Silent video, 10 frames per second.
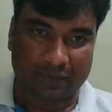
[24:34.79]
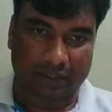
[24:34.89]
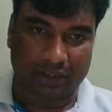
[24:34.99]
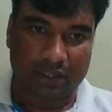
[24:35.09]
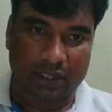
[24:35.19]

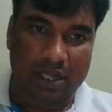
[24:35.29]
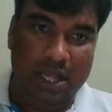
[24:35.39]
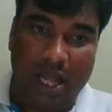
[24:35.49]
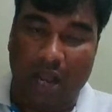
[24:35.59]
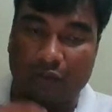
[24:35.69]
Yeah,
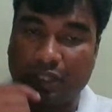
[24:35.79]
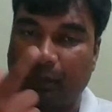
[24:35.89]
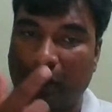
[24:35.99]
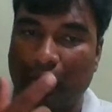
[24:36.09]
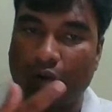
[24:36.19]
how they
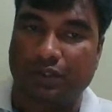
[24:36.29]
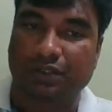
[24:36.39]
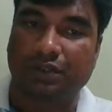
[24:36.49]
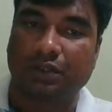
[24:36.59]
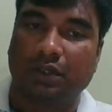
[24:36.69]

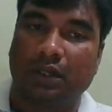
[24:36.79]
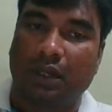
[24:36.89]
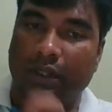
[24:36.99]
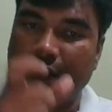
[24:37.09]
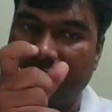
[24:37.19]
pronounce
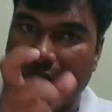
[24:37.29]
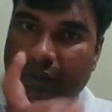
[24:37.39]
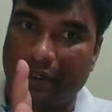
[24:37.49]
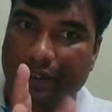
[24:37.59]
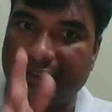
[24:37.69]
the
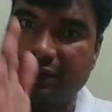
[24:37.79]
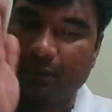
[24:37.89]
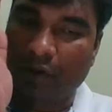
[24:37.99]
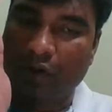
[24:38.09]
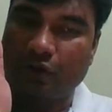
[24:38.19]
words,
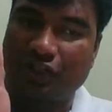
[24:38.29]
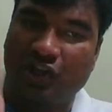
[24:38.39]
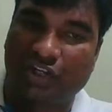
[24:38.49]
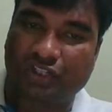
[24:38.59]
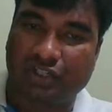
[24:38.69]

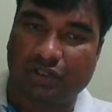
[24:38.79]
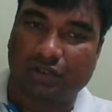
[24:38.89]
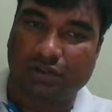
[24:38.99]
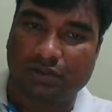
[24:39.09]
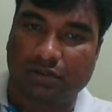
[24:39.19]

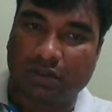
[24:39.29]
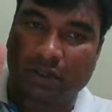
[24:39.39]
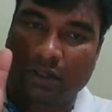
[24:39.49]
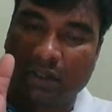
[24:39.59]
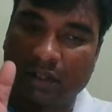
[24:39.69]
pronunciation,
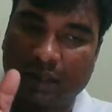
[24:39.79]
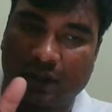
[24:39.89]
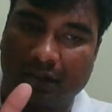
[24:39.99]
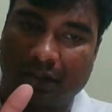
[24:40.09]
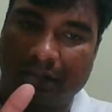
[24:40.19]

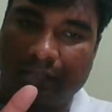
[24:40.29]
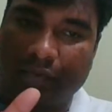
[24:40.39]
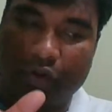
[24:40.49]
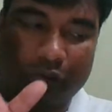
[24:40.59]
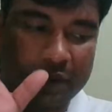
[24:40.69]
then
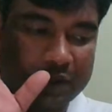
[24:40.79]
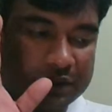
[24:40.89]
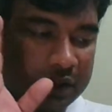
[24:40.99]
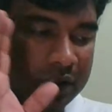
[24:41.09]
phenomena.